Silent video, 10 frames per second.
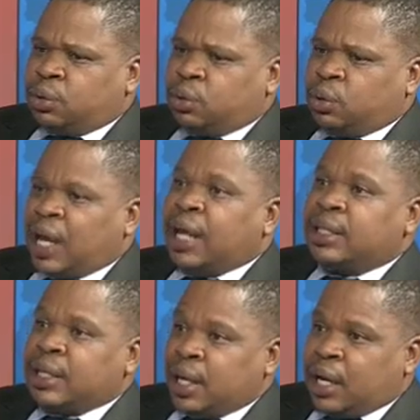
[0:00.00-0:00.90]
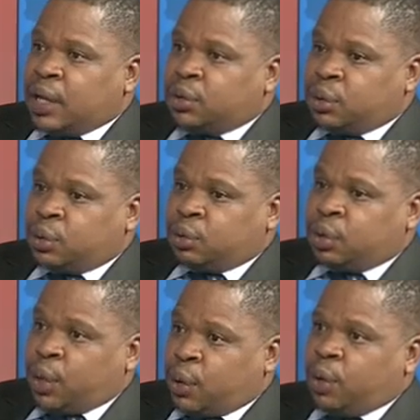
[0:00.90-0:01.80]
lend to
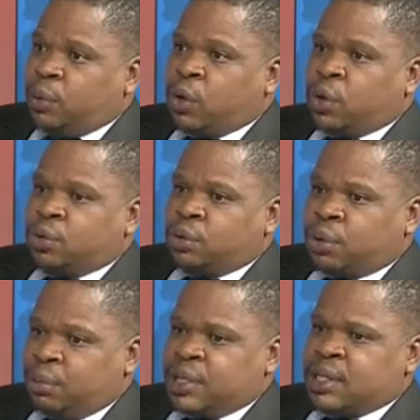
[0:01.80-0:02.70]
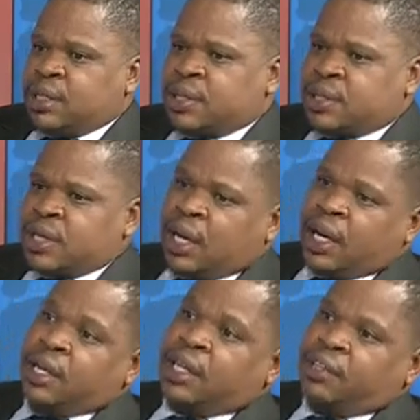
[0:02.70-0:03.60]
the economy or to businesses
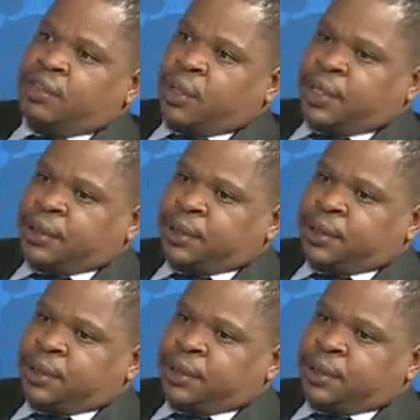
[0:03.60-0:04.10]
and individuals.